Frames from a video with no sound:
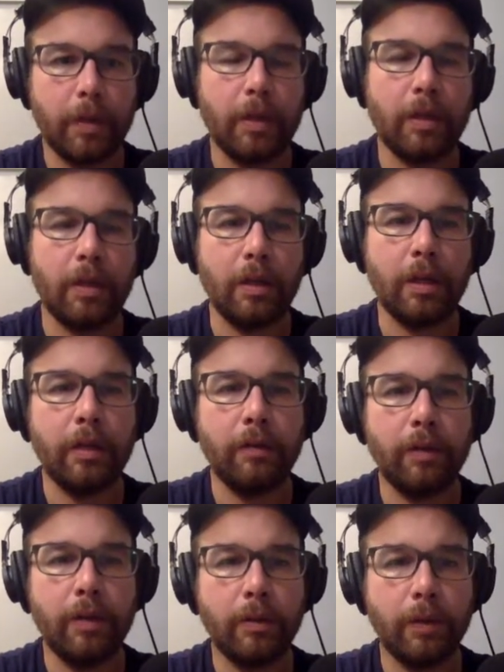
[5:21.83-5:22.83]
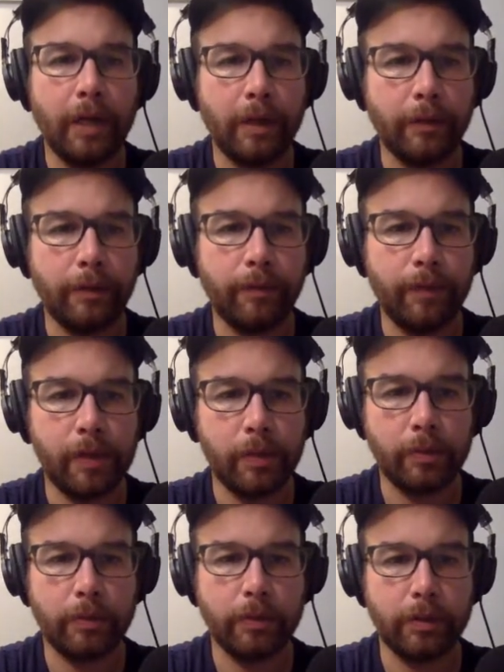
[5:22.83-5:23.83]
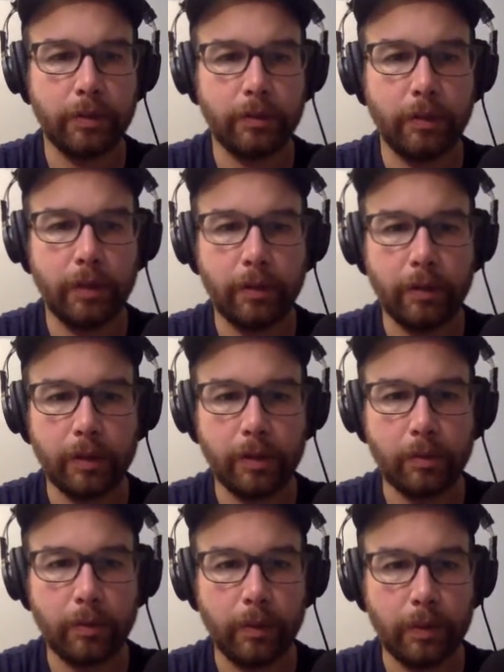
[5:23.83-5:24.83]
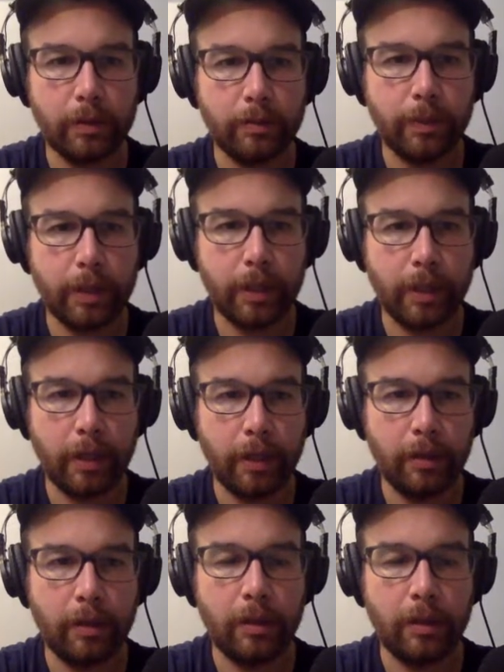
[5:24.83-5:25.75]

Uh, I don't know how in Visual Studio to sort this by.